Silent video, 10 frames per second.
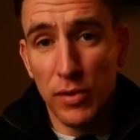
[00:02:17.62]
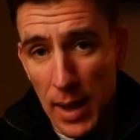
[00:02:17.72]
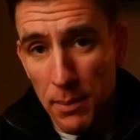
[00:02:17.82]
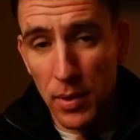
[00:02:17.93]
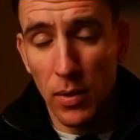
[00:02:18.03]

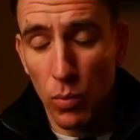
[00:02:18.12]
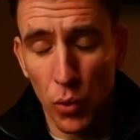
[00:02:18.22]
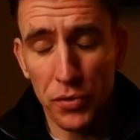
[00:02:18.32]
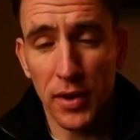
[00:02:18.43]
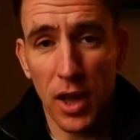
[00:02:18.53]
tap
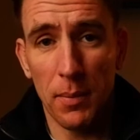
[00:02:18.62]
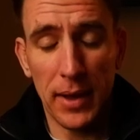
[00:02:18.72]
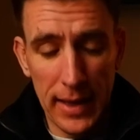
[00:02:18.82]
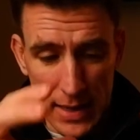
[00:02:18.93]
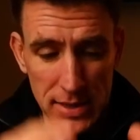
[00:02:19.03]
water
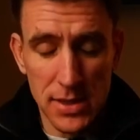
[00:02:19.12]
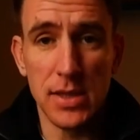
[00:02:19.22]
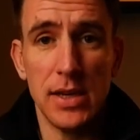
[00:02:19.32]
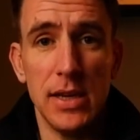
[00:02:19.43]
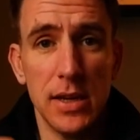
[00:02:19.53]
coming into
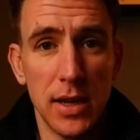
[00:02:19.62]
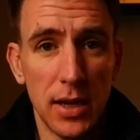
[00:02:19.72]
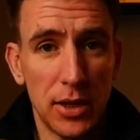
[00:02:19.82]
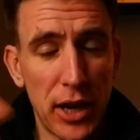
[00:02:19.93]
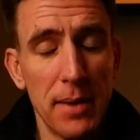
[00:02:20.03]
the
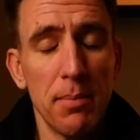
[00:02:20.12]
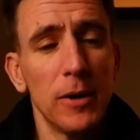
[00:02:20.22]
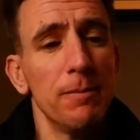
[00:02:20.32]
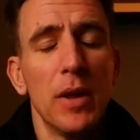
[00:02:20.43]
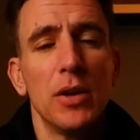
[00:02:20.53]

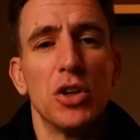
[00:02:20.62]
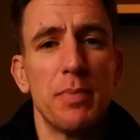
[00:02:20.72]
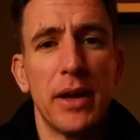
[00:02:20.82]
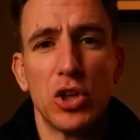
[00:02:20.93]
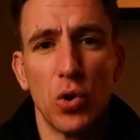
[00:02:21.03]
chamber.
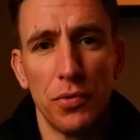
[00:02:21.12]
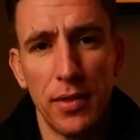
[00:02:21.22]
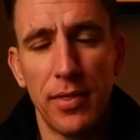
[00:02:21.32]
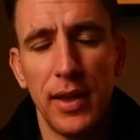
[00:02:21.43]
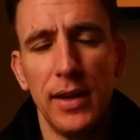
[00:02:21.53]
Just make sure
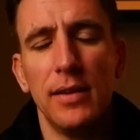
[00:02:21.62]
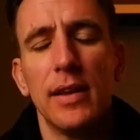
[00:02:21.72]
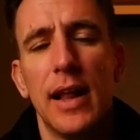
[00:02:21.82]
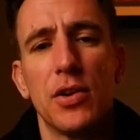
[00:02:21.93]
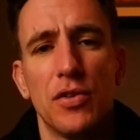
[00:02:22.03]
that the
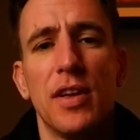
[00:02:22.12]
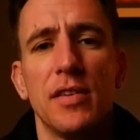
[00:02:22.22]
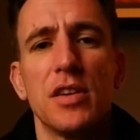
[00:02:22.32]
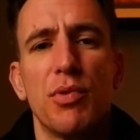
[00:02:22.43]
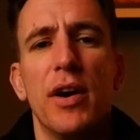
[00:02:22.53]

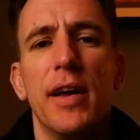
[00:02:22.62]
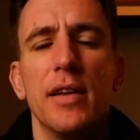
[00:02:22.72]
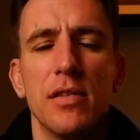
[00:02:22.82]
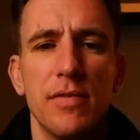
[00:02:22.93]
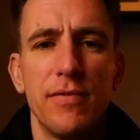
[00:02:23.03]
electrostatic sprayer
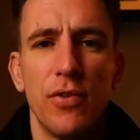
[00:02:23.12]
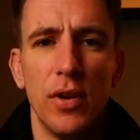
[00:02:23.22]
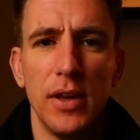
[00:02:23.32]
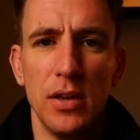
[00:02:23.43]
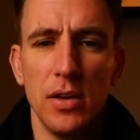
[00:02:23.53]
is
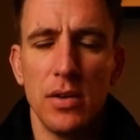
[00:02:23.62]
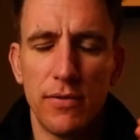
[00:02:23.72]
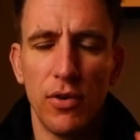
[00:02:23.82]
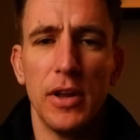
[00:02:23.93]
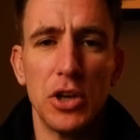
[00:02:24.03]
fully
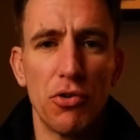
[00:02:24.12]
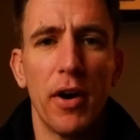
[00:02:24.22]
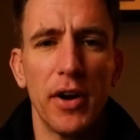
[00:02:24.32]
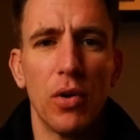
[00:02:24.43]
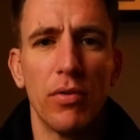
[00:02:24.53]
fully
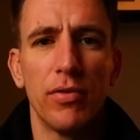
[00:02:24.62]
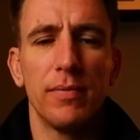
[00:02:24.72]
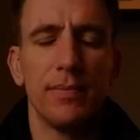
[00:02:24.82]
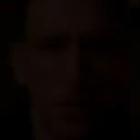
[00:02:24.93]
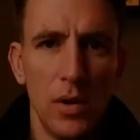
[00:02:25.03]
dried
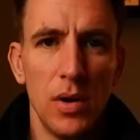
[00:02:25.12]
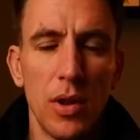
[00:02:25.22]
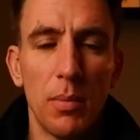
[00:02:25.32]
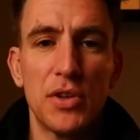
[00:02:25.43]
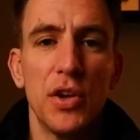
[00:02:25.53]
off.
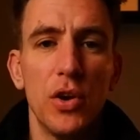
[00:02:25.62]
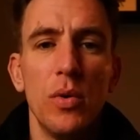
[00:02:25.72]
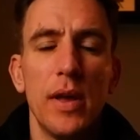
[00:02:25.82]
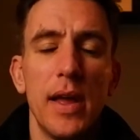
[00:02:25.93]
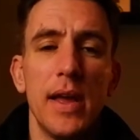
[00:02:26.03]
Number
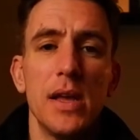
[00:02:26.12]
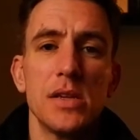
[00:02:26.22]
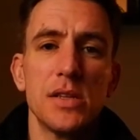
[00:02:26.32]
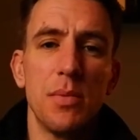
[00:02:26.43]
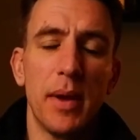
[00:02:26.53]
two
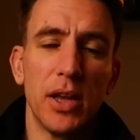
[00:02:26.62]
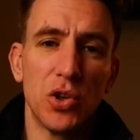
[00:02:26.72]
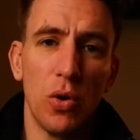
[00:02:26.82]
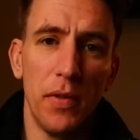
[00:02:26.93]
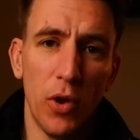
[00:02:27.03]
is to make
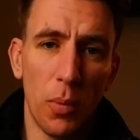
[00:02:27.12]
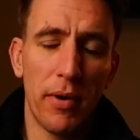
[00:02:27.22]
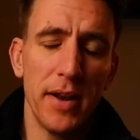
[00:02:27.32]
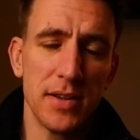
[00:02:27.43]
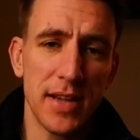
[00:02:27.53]
sure that the
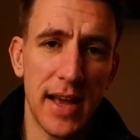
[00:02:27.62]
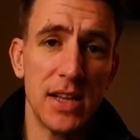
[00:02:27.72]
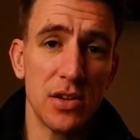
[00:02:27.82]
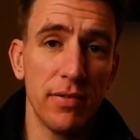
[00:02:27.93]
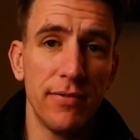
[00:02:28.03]
operator's
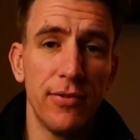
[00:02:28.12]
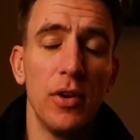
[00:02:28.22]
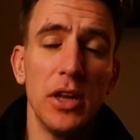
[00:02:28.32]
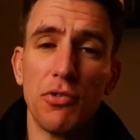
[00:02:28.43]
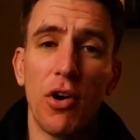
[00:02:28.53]
hands are
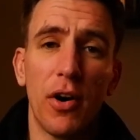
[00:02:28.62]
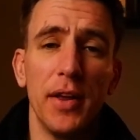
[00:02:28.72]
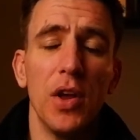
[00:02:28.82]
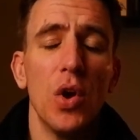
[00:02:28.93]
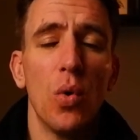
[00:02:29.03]
fully
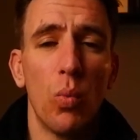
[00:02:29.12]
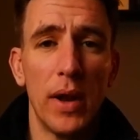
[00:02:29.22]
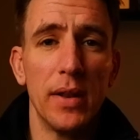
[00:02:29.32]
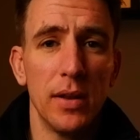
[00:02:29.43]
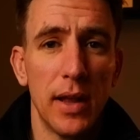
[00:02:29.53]
dry
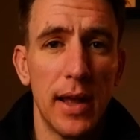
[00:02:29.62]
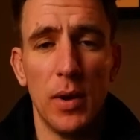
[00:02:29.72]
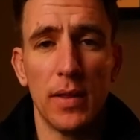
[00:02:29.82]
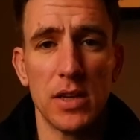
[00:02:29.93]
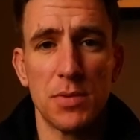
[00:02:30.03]
when
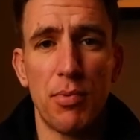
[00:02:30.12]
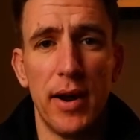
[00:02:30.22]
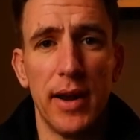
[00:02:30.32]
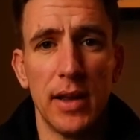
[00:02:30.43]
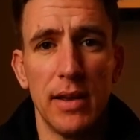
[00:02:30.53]
doing the
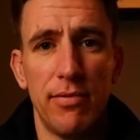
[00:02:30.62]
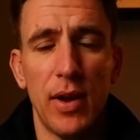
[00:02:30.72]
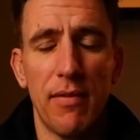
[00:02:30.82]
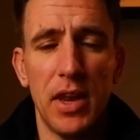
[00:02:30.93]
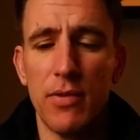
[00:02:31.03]
spraying. If
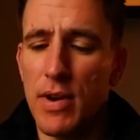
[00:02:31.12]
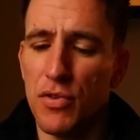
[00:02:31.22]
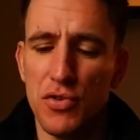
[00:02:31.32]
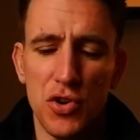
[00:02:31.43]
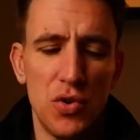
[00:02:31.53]
you have any
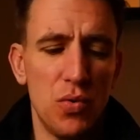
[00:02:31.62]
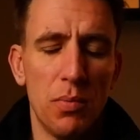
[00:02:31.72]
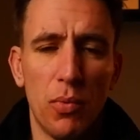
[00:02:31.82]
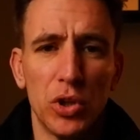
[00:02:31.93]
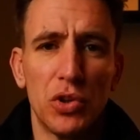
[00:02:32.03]
residue
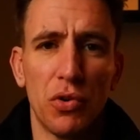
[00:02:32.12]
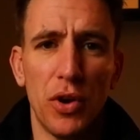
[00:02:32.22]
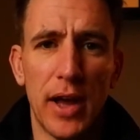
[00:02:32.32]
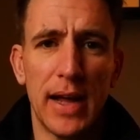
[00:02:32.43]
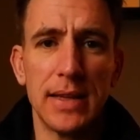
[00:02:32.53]
or moisture
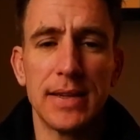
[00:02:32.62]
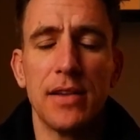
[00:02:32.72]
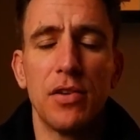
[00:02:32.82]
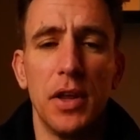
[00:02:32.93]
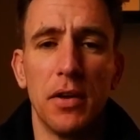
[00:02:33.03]
on your hands,
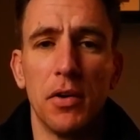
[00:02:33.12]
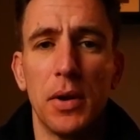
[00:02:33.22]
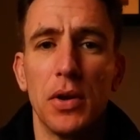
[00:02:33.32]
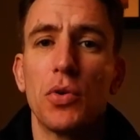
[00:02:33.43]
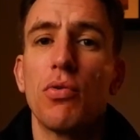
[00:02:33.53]
that's only
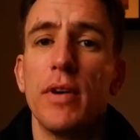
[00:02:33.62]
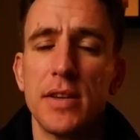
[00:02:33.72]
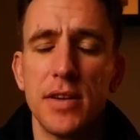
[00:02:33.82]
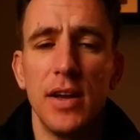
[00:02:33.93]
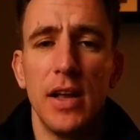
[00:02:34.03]
going to
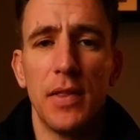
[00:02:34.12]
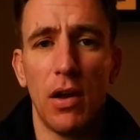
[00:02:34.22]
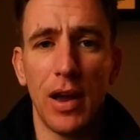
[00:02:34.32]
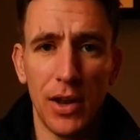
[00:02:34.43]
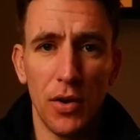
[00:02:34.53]
increase the
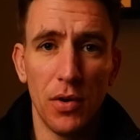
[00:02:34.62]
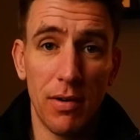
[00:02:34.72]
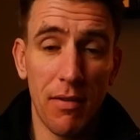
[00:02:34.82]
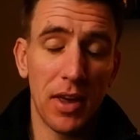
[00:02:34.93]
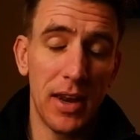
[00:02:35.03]
likelihood
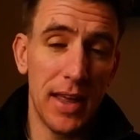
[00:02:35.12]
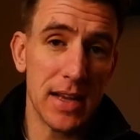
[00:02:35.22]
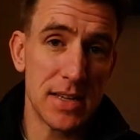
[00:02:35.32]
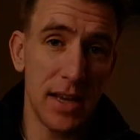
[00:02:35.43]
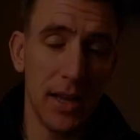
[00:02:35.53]
of having an
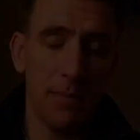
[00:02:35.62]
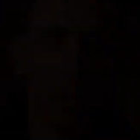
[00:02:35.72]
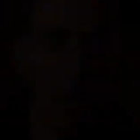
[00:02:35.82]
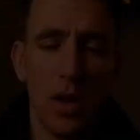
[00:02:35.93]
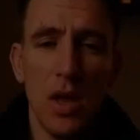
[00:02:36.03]
ESD.
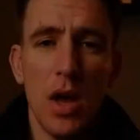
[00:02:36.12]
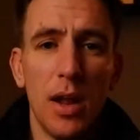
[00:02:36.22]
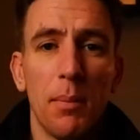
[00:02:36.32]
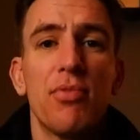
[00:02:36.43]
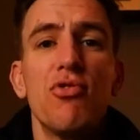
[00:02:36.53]

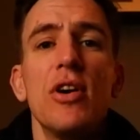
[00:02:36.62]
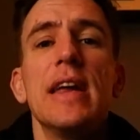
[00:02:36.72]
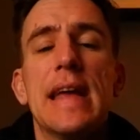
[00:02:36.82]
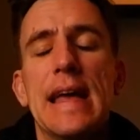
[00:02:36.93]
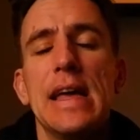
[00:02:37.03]
Number
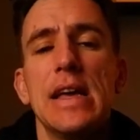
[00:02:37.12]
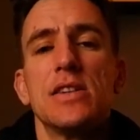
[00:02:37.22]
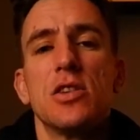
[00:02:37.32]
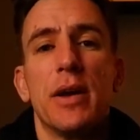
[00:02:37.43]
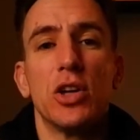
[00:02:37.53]
three
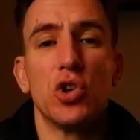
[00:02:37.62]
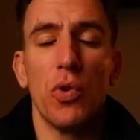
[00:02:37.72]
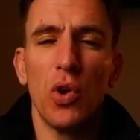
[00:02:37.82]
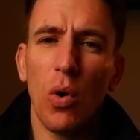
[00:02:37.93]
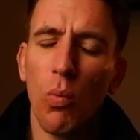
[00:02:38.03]
is to make
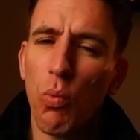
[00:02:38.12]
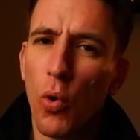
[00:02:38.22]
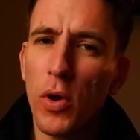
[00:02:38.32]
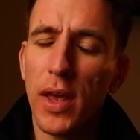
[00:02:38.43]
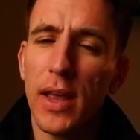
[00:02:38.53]
sure you're not
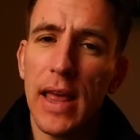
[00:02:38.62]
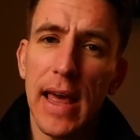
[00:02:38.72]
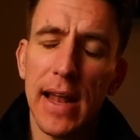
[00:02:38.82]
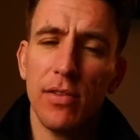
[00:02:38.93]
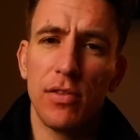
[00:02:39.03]
walking
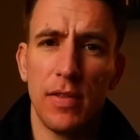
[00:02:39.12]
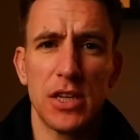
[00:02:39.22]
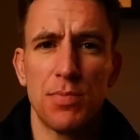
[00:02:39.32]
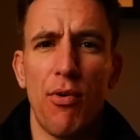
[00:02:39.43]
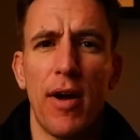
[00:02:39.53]
into
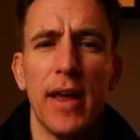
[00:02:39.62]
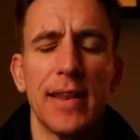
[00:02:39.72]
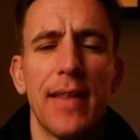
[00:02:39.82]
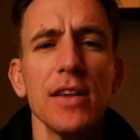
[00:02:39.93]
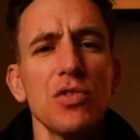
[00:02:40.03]
the spray.
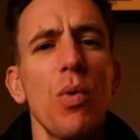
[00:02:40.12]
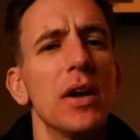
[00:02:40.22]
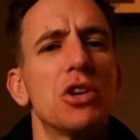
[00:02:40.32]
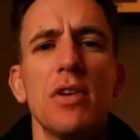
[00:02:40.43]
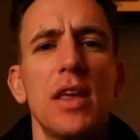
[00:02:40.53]
Now that's
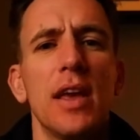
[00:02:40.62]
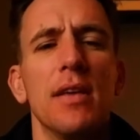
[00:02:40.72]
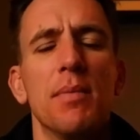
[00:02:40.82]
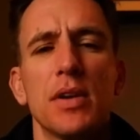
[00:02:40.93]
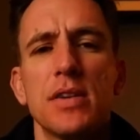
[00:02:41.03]
quite
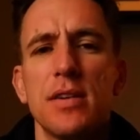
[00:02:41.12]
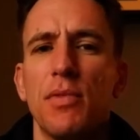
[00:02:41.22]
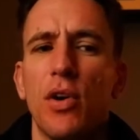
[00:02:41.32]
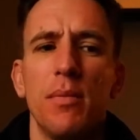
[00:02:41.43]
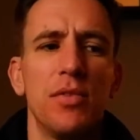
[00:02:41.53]
tricky because
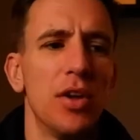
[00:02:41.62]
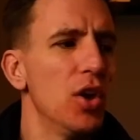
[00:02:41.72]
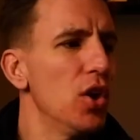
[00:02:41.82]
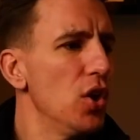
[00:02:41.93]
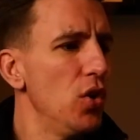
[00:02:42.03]
sometimes
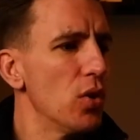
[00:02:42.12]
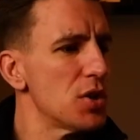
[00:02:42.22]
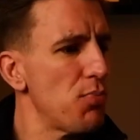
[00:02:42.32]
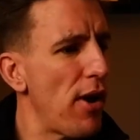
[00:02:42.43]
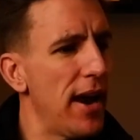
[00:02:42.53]
you're
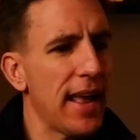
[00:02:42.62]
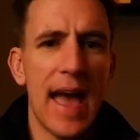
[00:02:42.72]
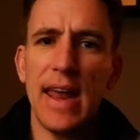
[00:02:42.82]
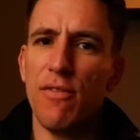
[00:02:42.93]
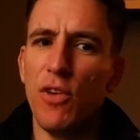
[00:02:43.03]
spraying ahead